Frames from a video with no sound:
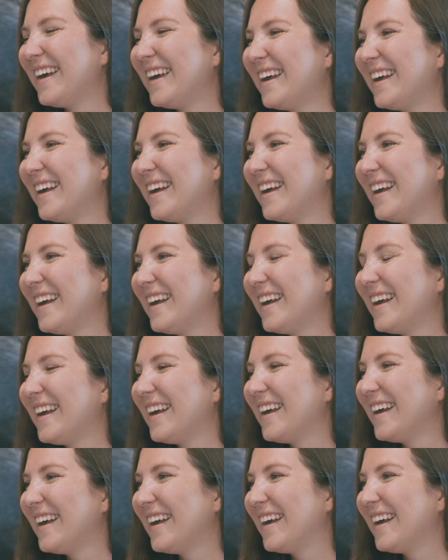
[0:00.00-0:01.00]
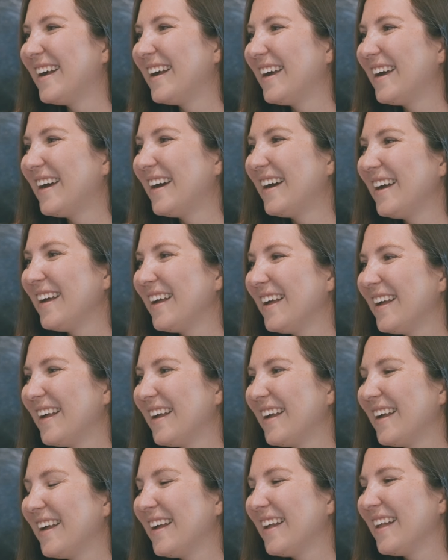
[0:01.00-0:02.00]

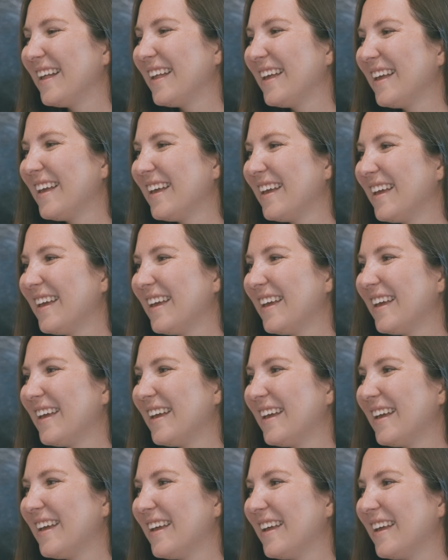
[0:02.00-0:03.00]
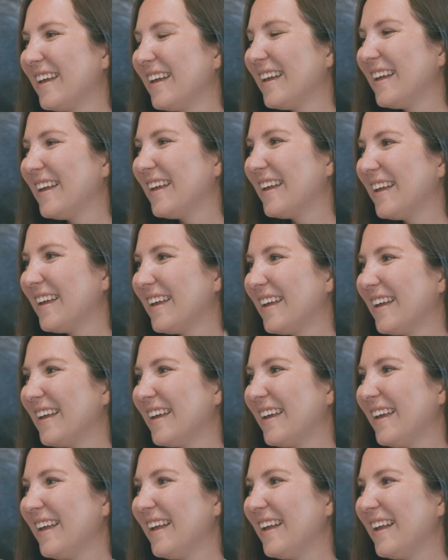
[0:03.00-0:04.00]

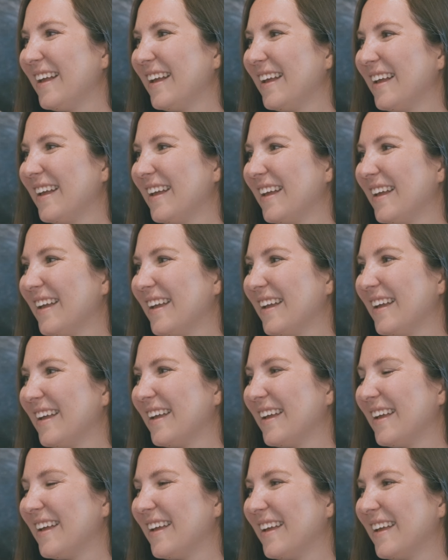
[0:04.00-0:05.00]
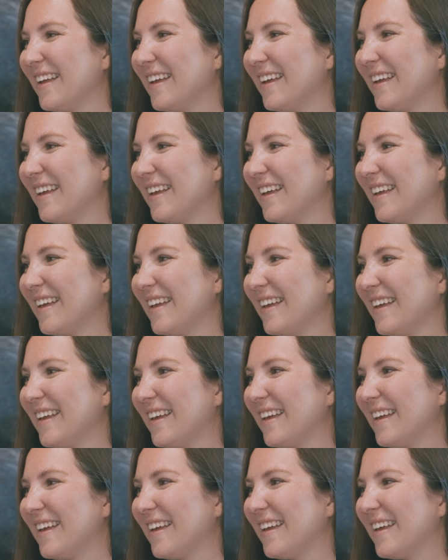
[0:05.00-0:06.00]

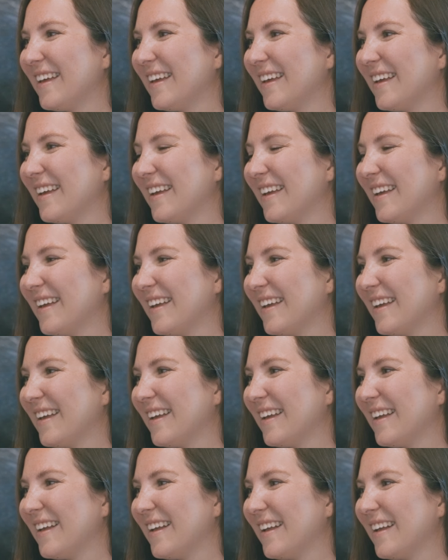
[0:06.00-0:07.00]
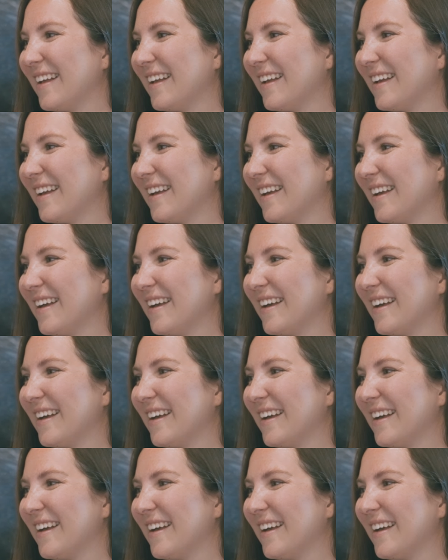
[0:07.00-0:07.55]
[no speech]